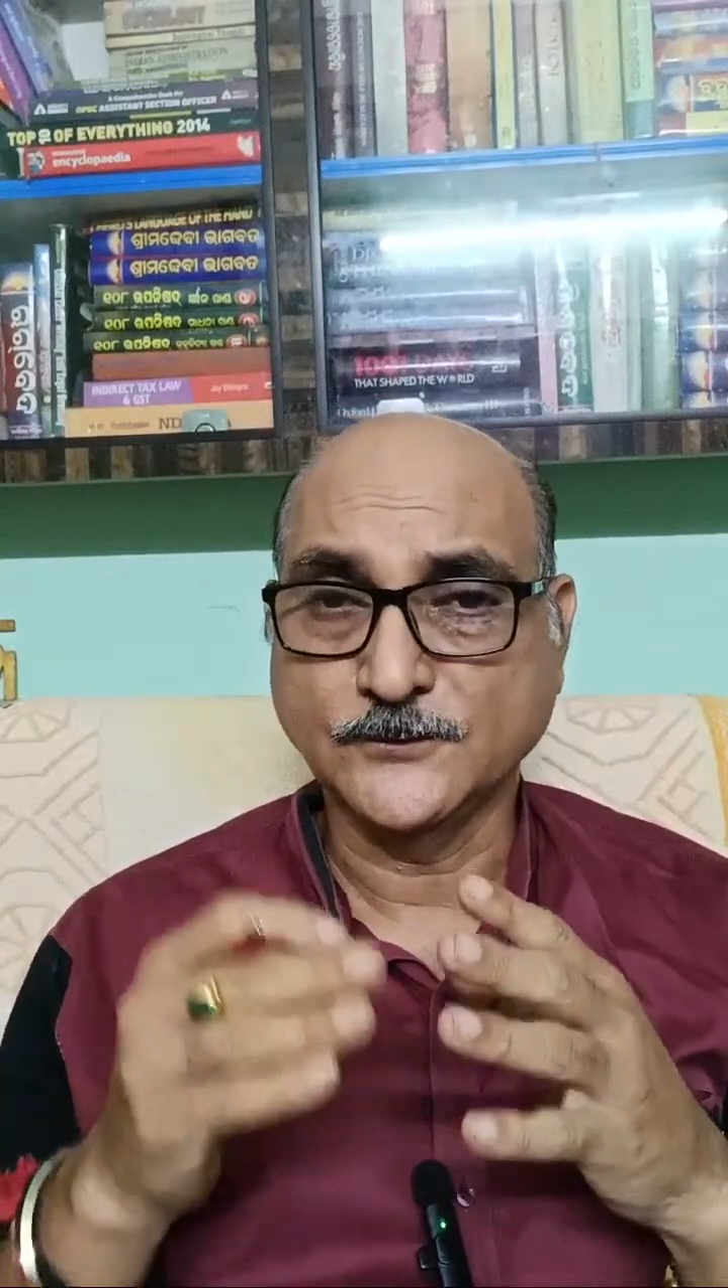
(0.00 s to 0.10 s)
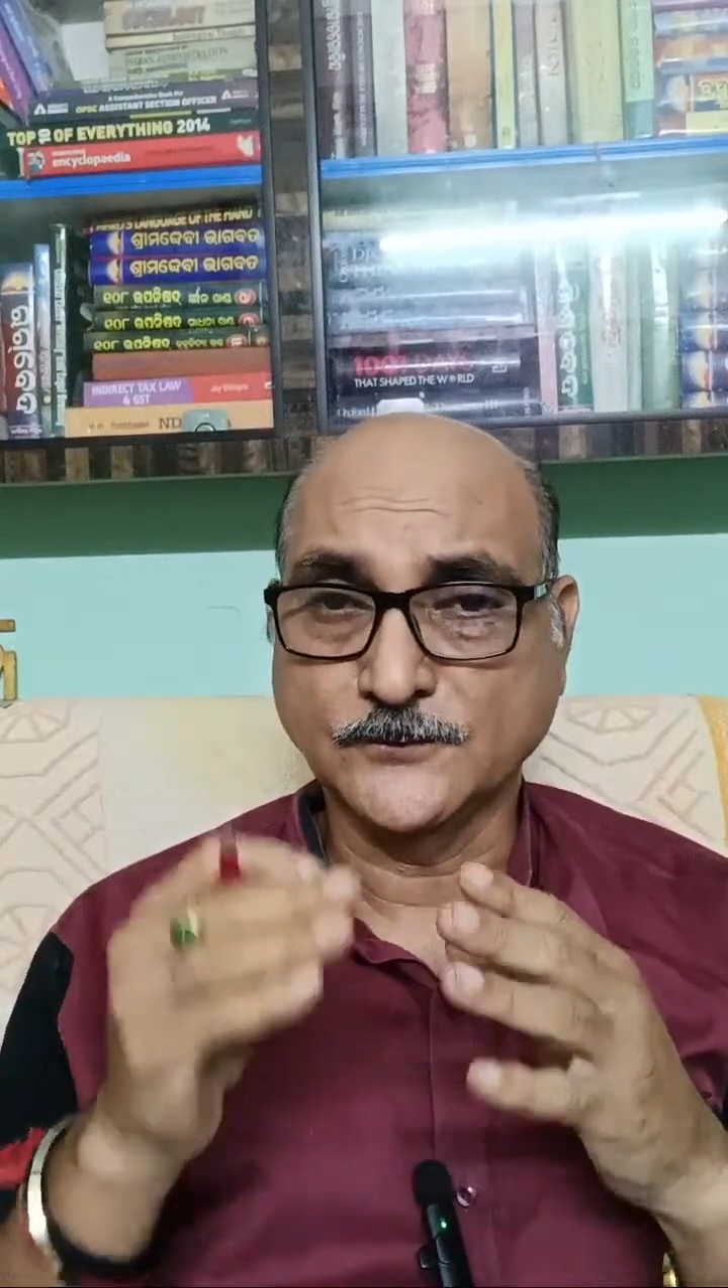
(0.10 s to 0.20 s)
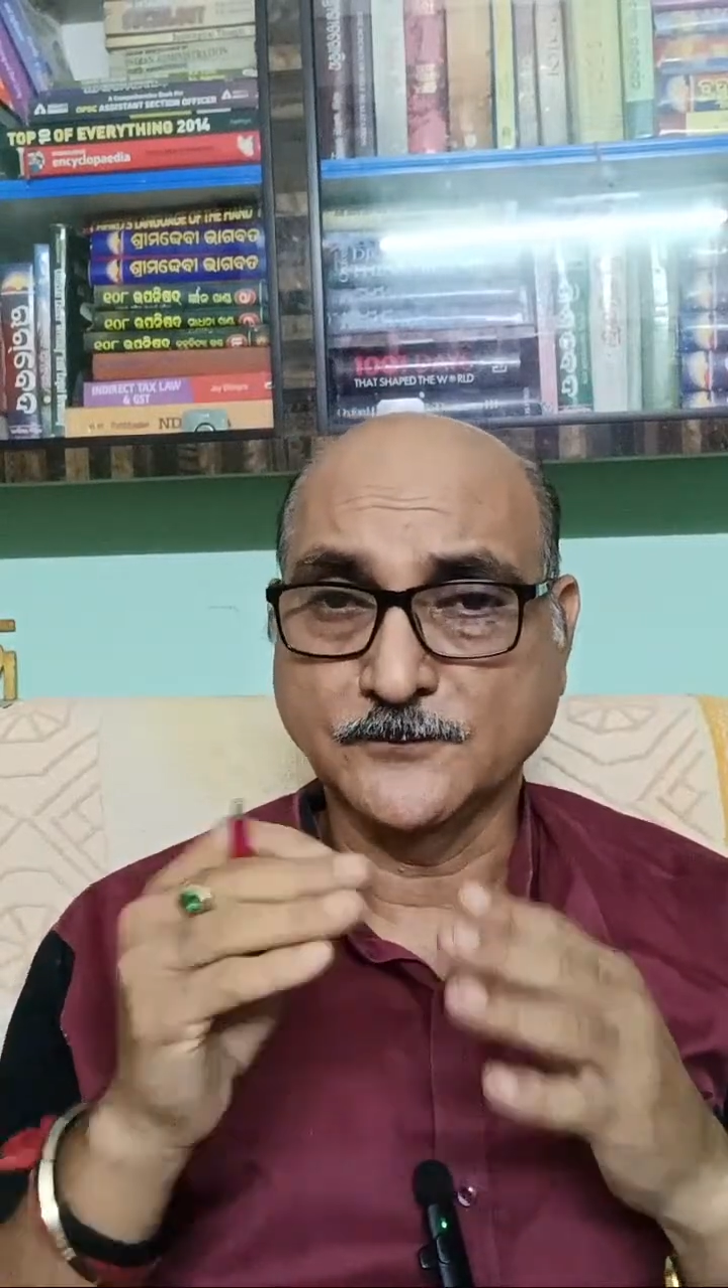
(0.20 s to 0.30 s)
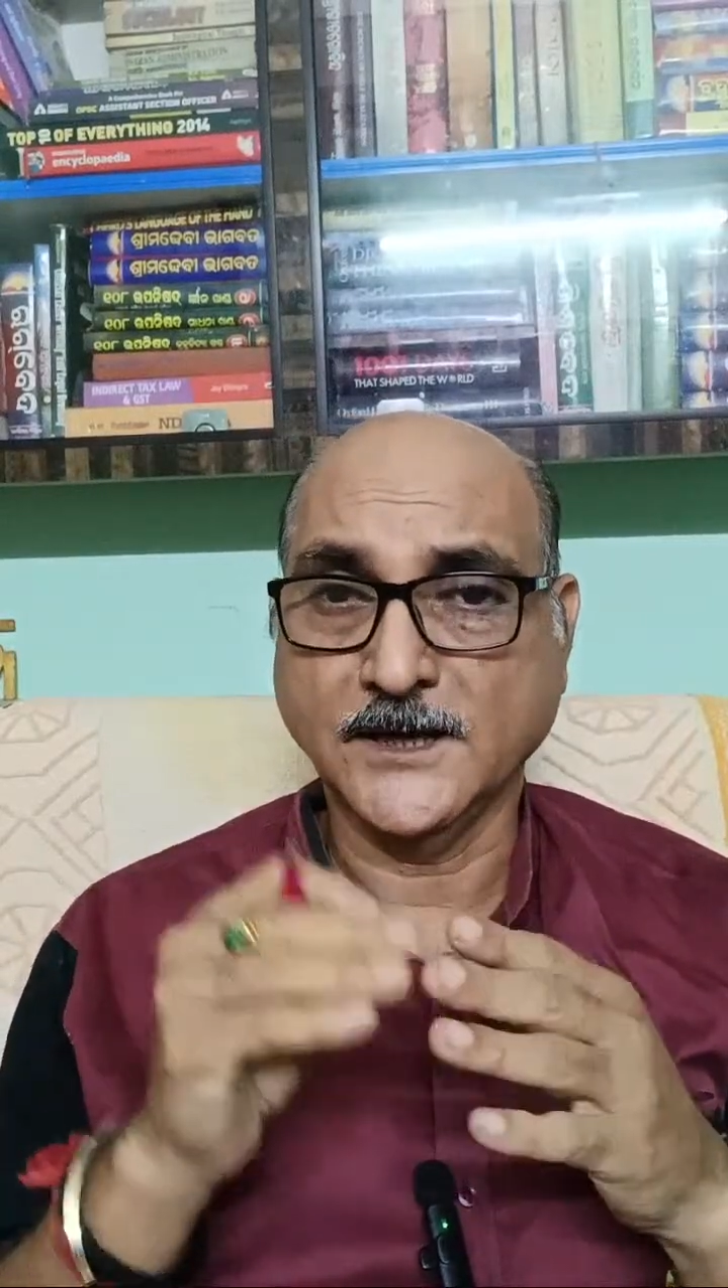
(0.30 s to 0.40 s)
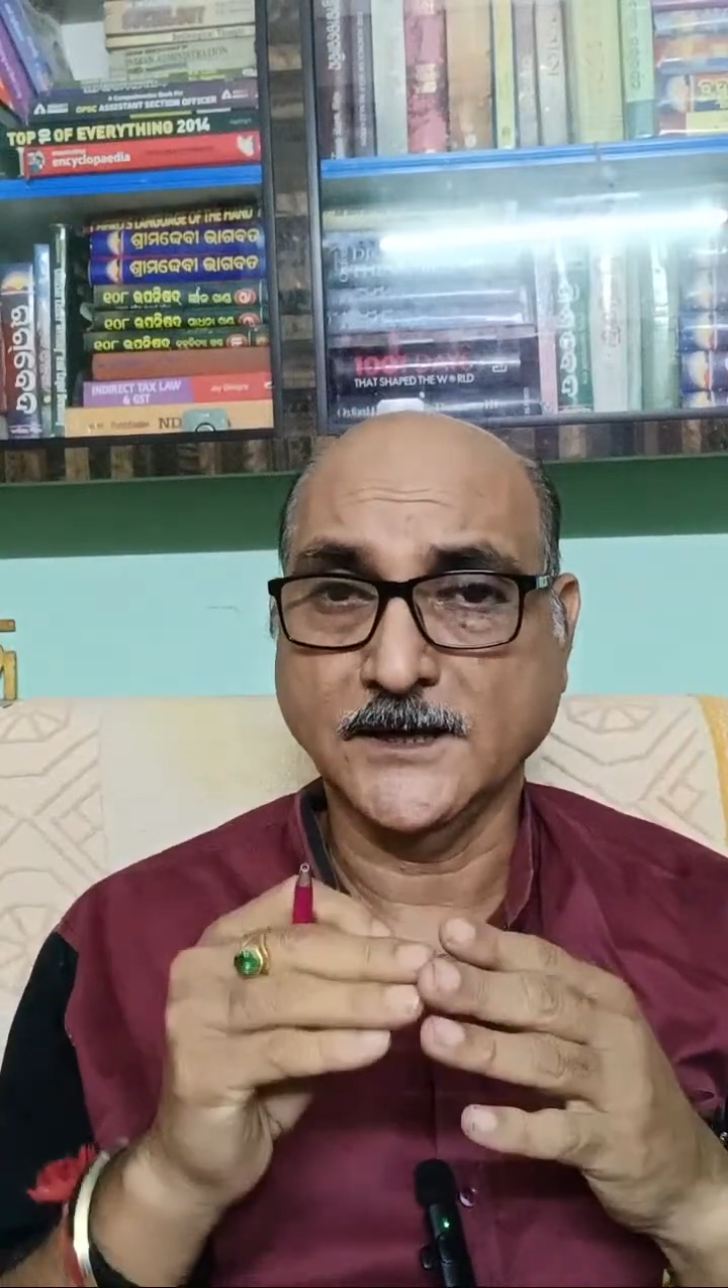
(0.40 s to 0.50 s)

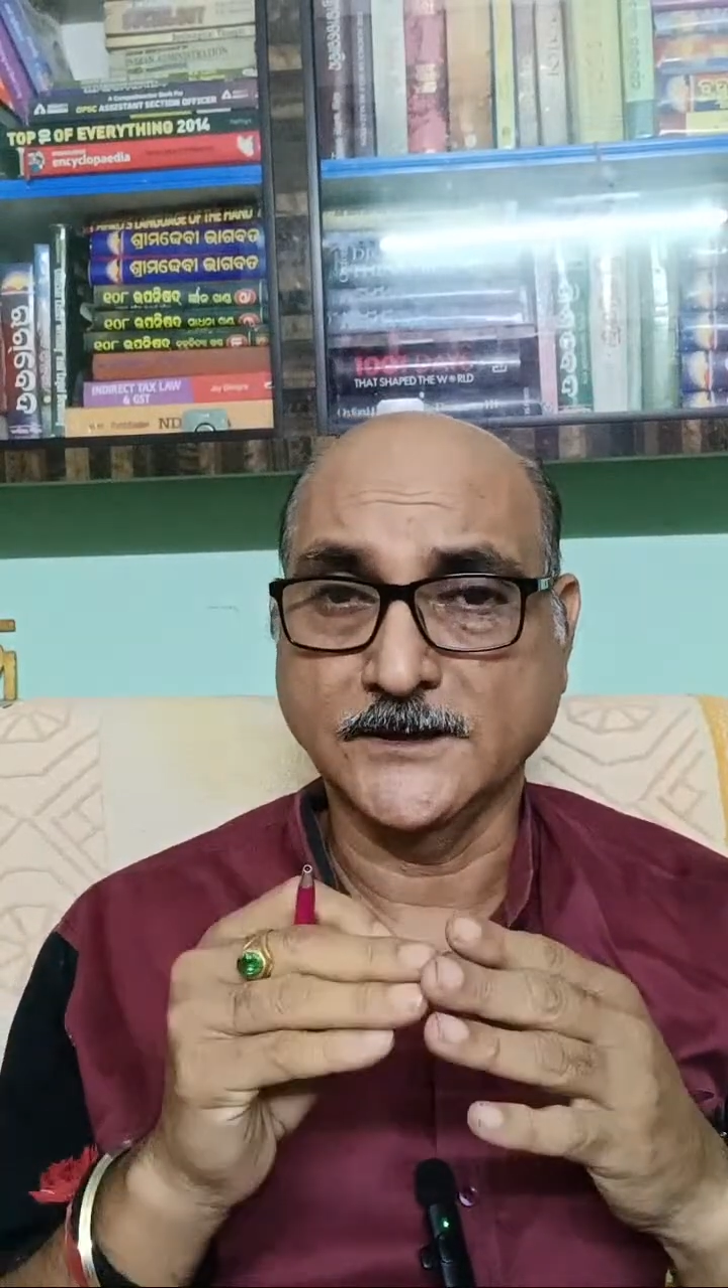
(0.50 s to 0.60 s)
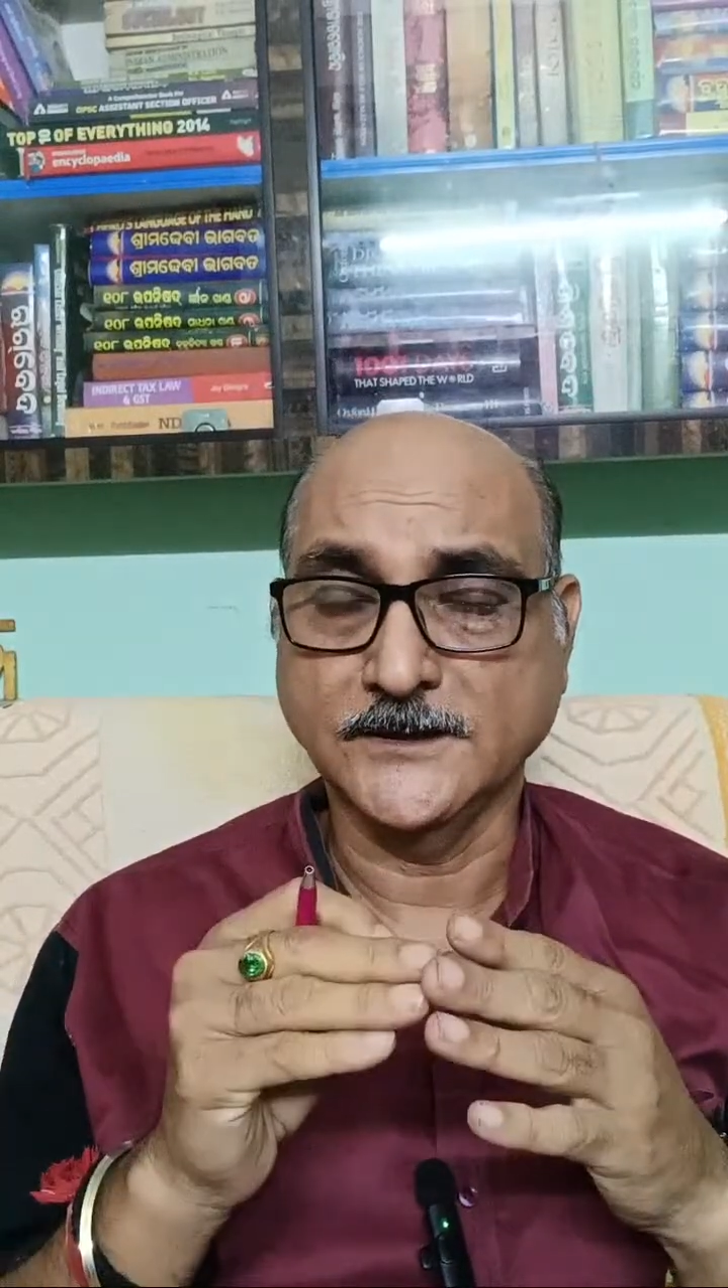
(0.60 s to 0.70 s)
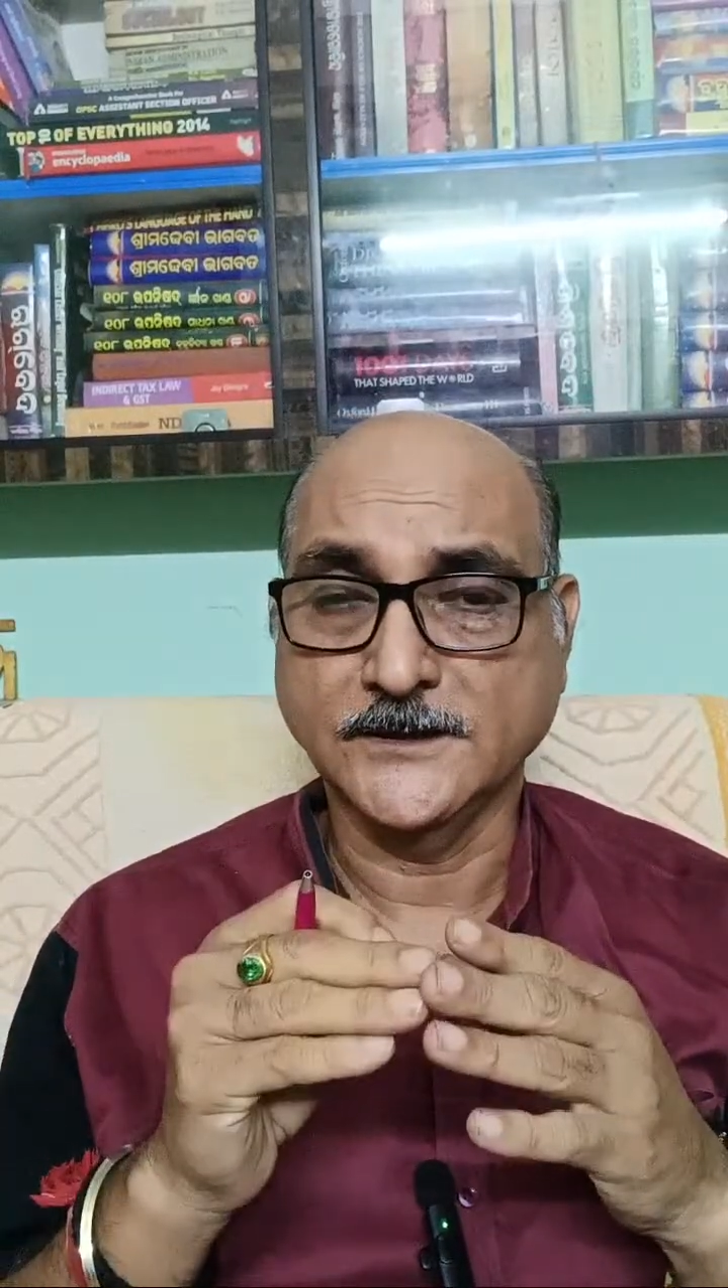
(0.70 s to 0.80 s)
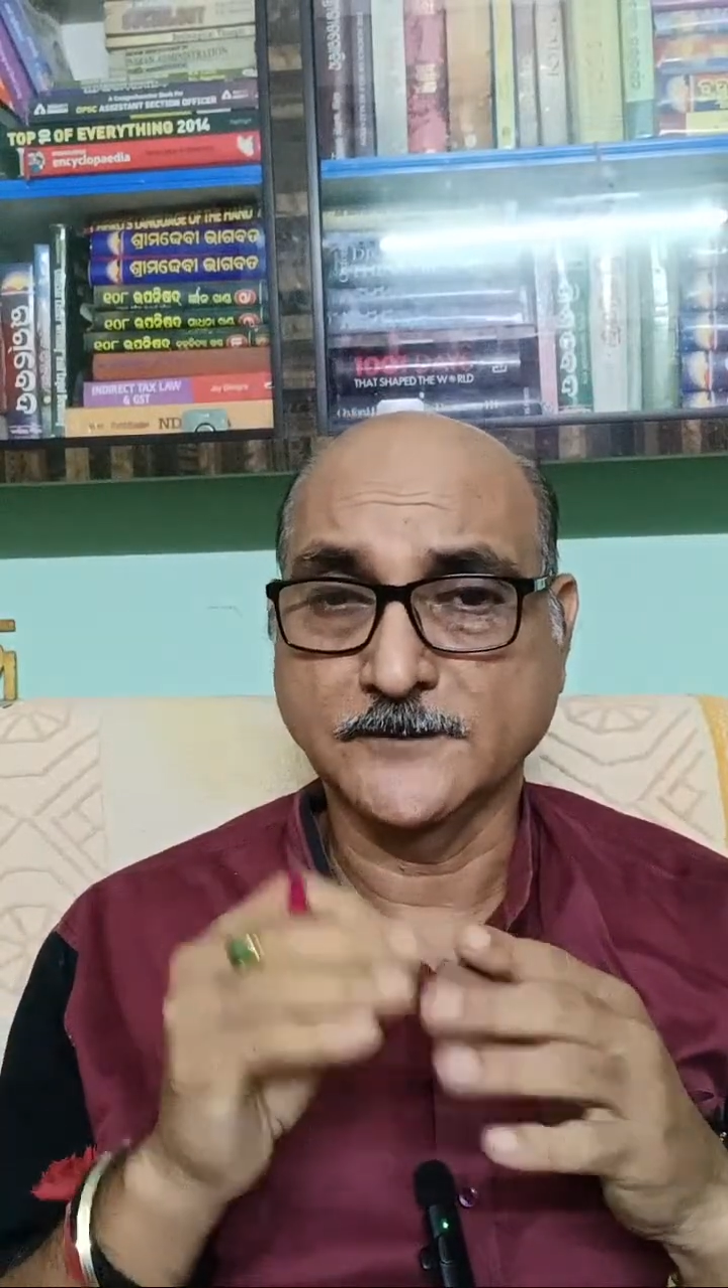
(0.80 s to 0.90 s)
to buy